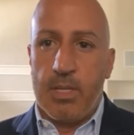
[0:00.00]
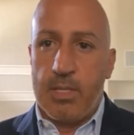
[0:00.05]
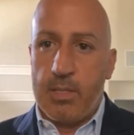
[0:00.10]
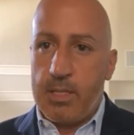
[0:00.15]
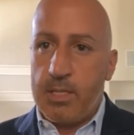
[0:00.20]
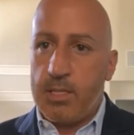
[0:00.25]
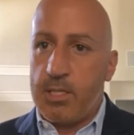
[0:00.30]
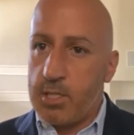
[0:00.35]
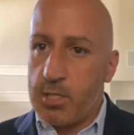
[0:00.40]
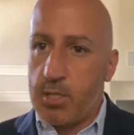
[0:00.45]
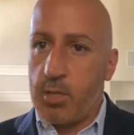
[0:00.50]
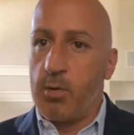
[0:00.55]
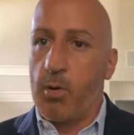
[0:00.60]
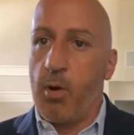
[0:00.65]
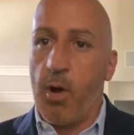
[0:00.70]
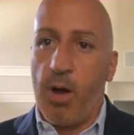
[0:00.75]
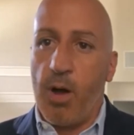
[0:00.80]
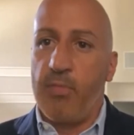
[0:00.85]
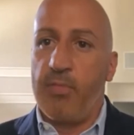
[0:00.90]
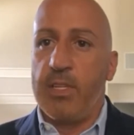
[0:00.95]
this is her
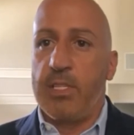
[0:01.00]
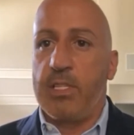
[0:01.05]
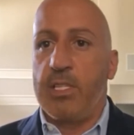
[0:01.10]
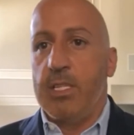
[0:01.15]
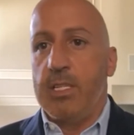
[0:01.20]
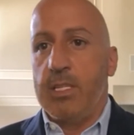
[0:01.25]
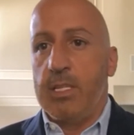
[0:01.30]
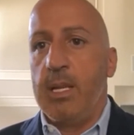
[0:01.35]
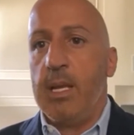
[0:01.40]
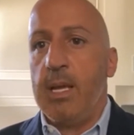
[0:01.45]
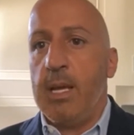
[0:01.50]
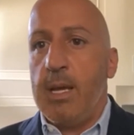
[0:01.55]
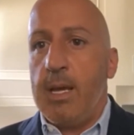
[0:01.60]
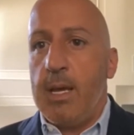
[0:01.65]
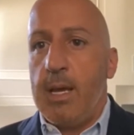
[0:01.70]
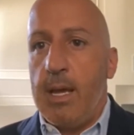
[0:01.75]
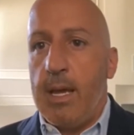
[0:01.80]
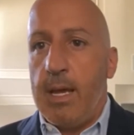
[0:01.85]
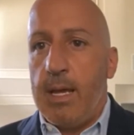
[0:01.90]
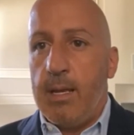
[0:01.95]
office, and
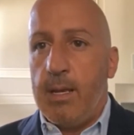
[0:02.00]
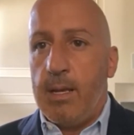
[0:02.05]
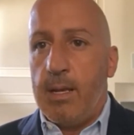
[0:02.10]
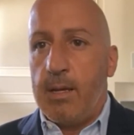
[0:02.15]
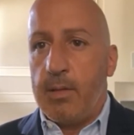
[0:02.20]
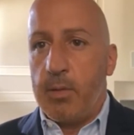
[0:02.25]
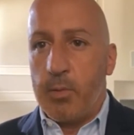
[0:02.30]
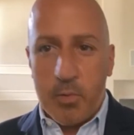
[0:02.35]
there